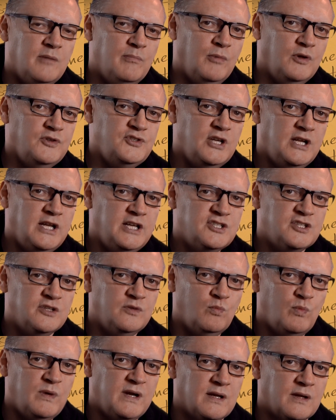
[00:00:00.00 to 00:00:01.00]

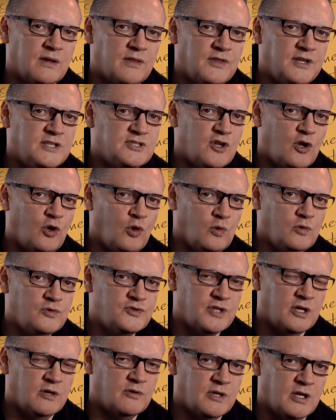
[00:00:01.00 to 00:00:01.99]
Modulation width is
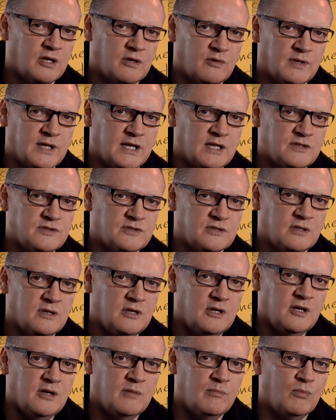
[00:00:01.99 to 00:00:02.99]
also known as
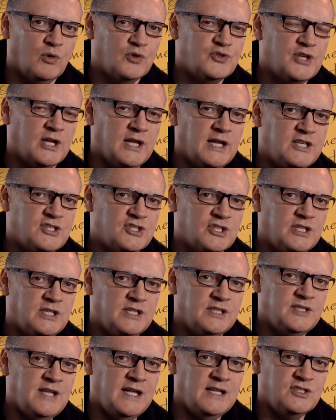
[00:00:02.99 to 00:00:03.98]
modulation
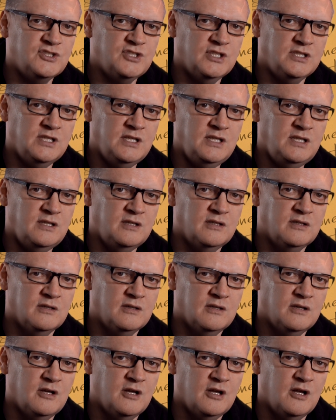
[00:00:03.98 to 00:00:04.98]
intensity,
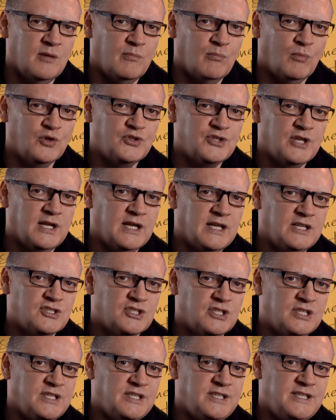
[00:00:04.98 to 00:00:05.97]

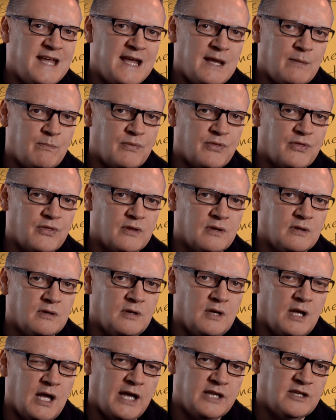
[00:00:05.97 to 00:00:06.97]
modulation depth,
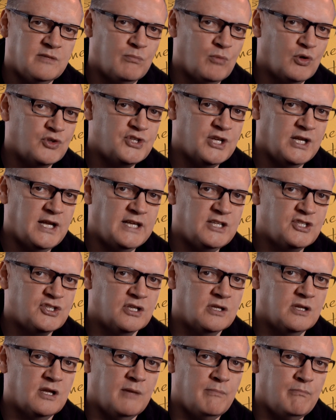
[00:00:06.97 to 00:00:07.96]
and
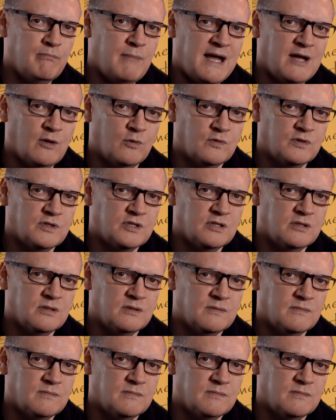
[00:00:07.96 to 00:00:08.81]
modulation amount.